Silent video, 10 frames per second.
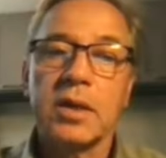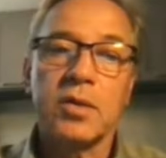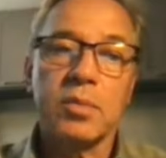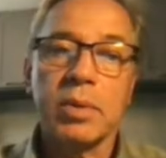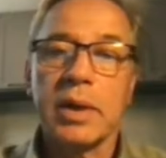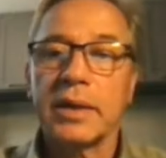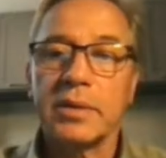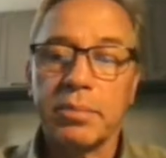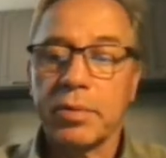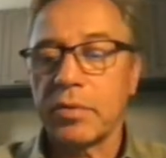to blood
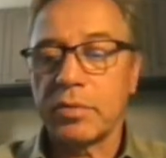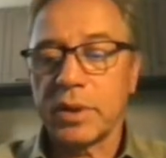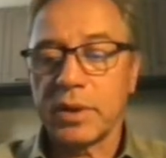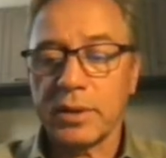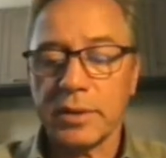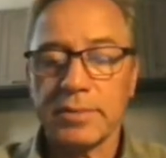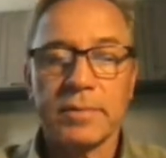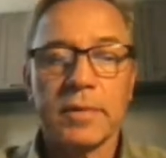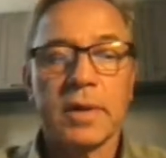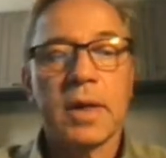proteins.
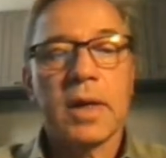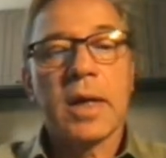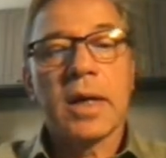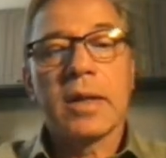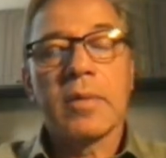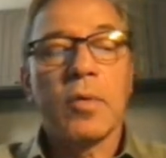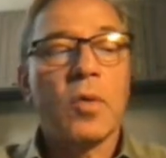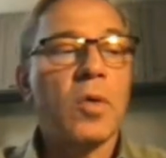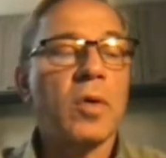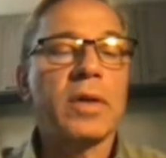the
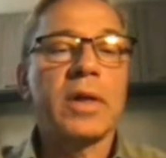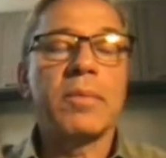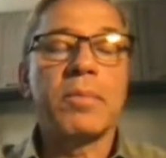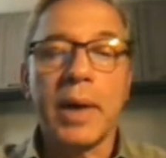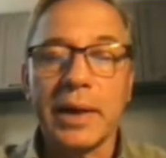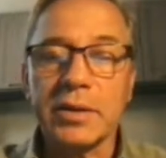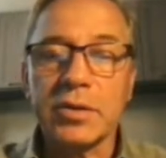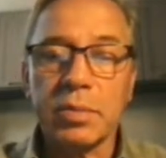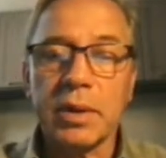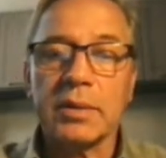more they bind
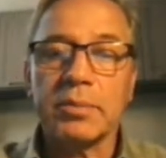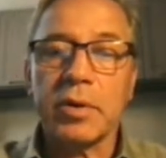to blood